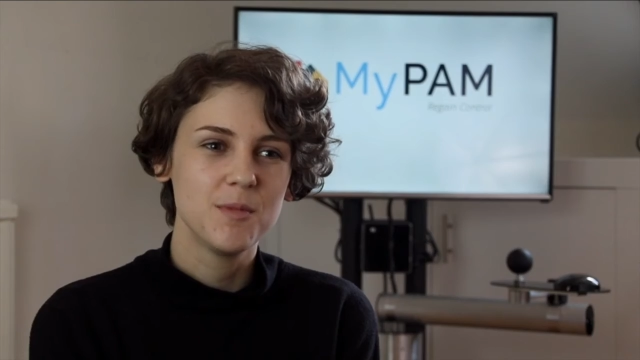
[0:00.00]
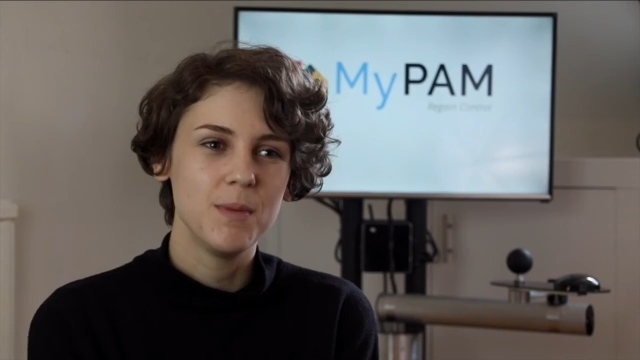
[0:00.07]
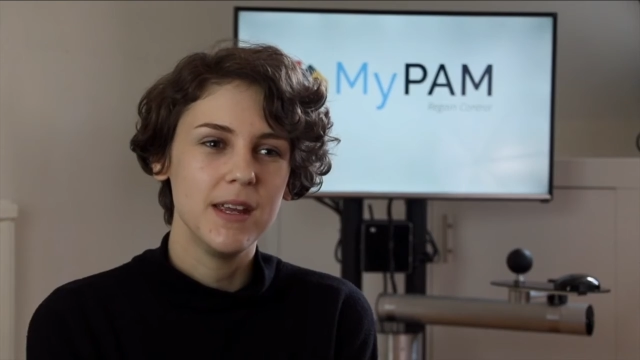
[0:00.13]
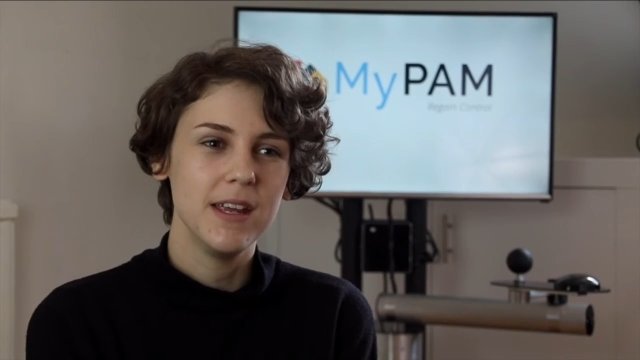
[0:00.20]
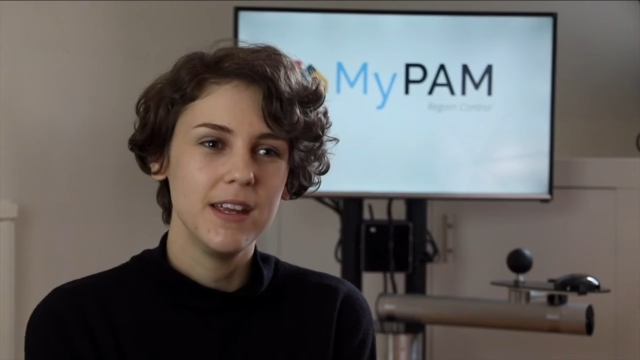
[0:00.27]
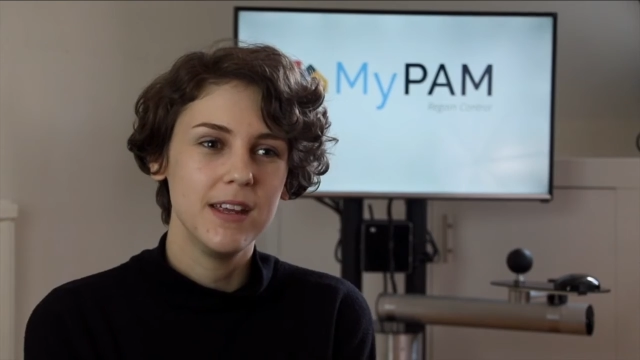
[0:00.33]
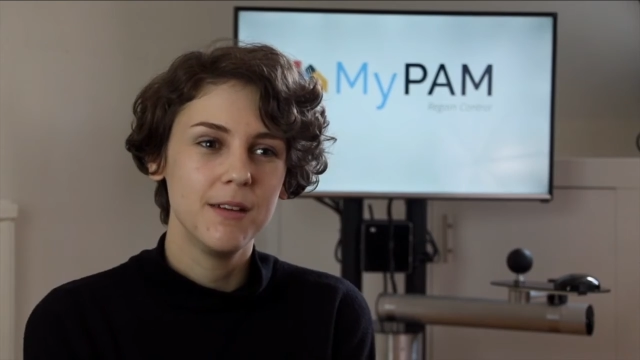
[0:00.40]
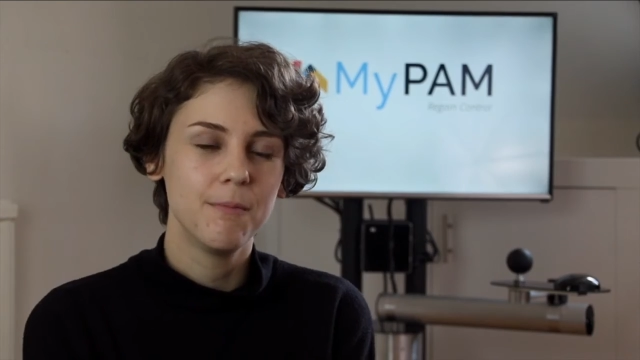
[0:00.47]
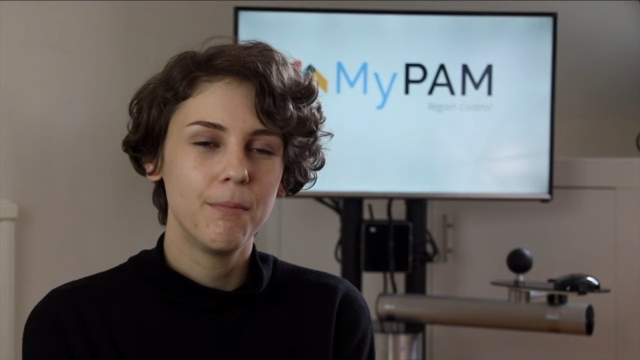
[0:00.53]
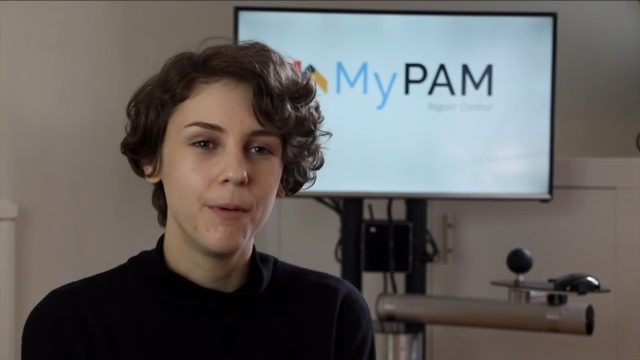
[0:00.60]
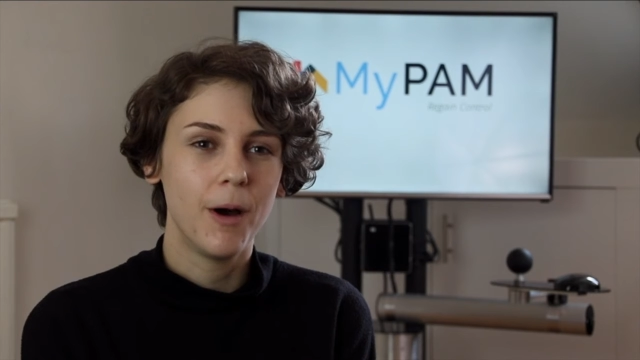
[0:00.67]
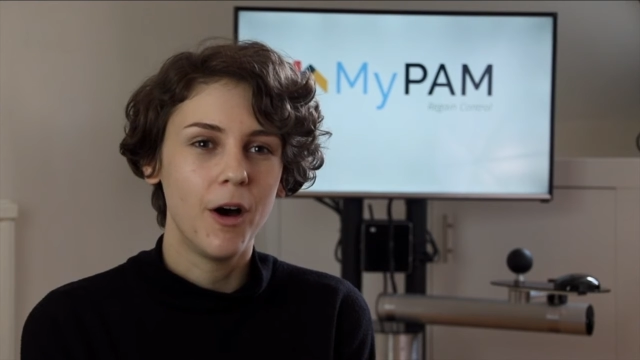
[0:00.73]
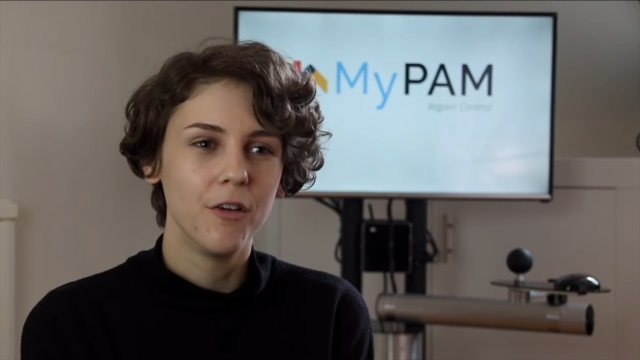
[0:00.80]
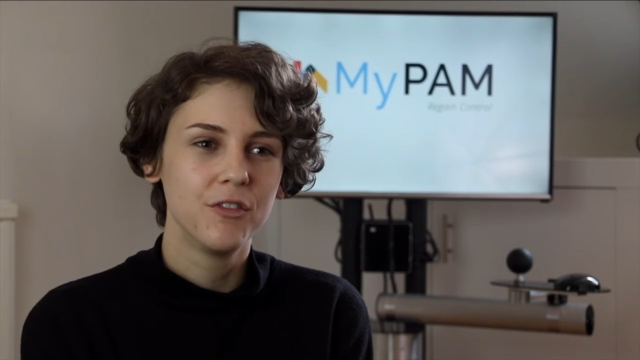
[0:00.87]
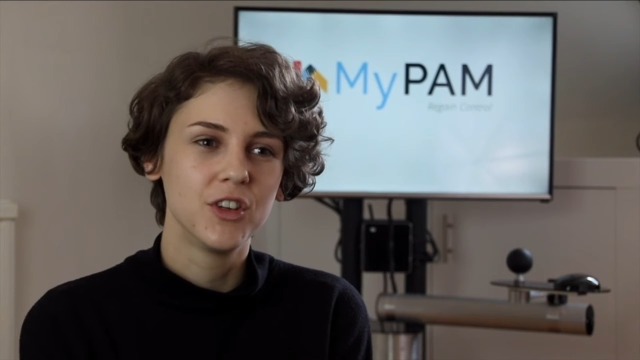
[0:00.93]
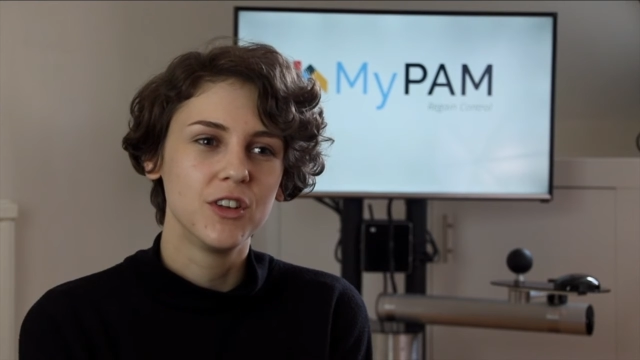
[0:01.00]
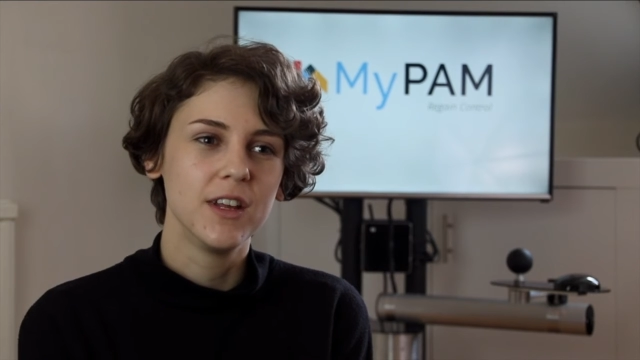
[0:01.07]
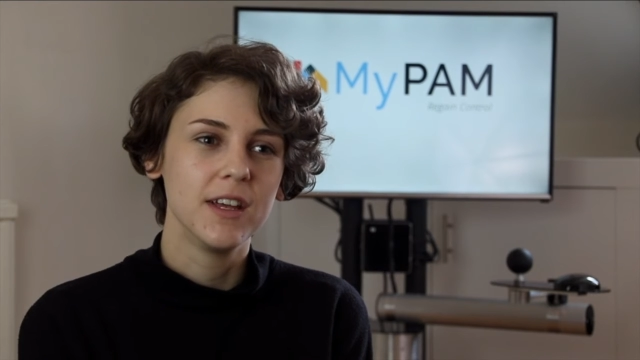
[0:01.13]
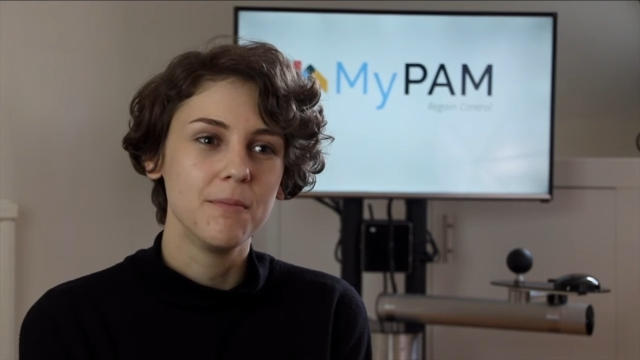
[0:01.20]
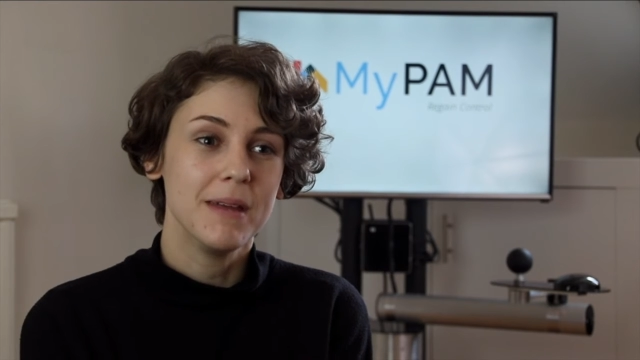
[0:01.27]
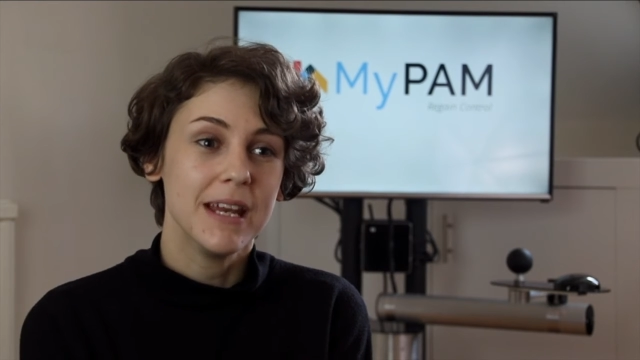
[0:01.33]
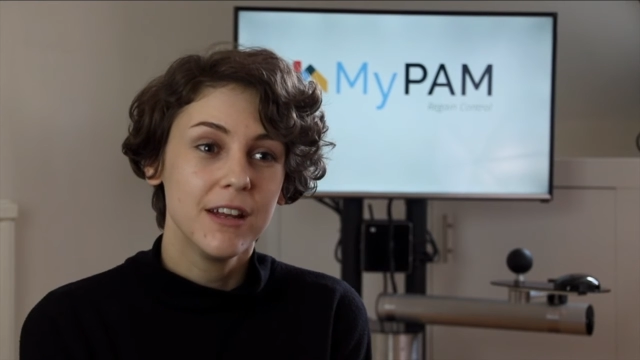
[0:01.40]
be part of
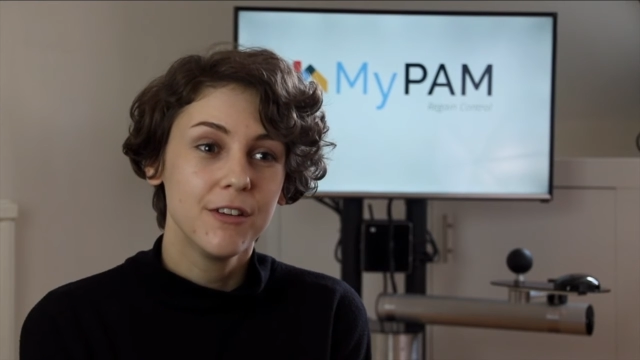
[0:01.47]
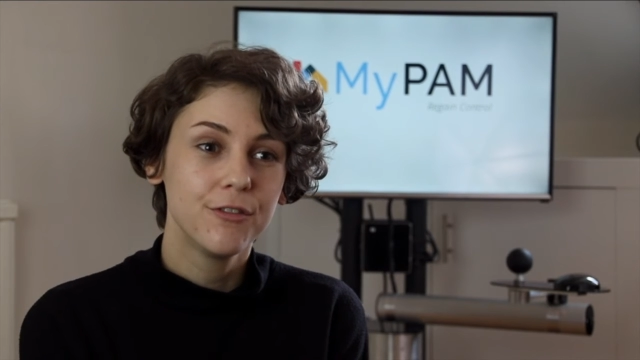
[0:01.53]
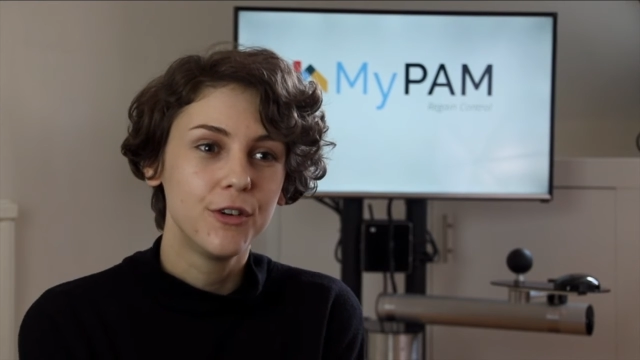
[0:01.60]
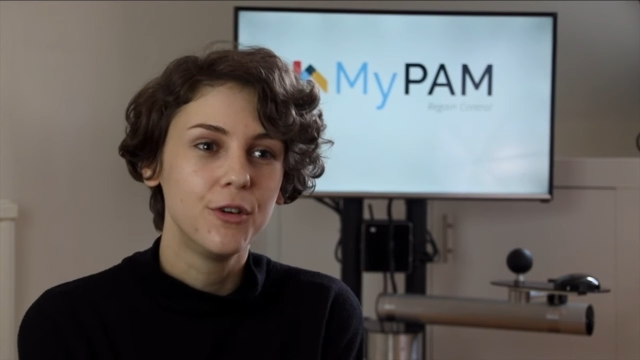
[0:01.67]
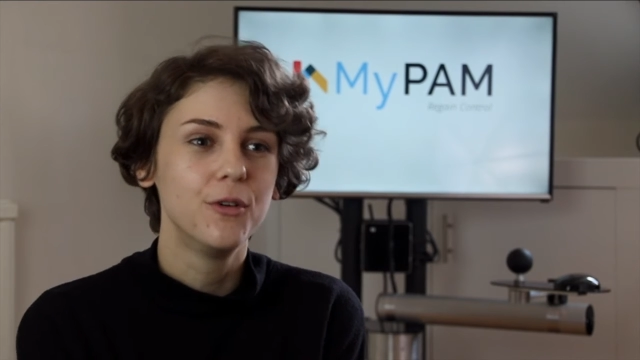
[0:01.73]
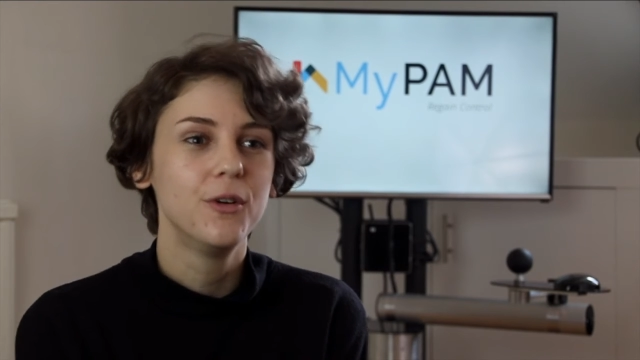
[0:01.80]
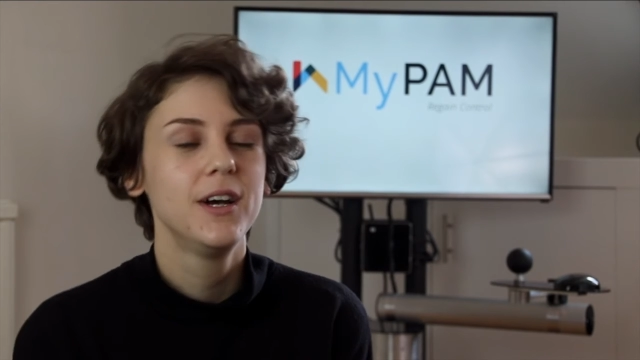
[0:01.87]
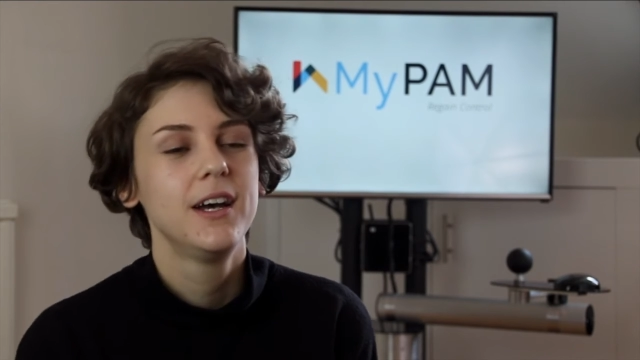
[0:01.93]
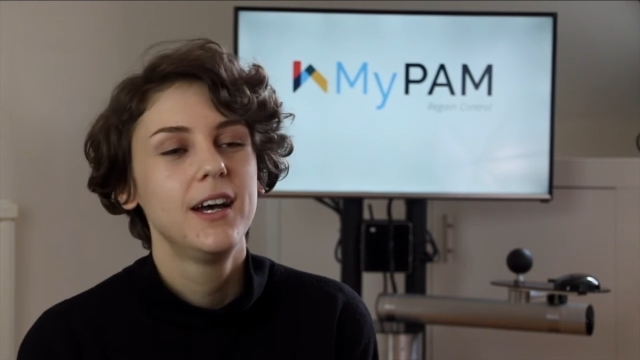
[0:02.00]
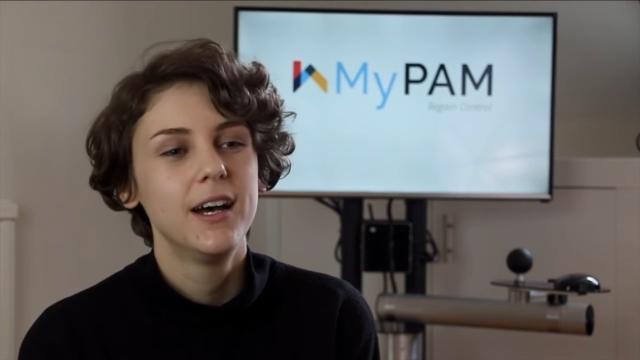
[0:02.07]
something meaningful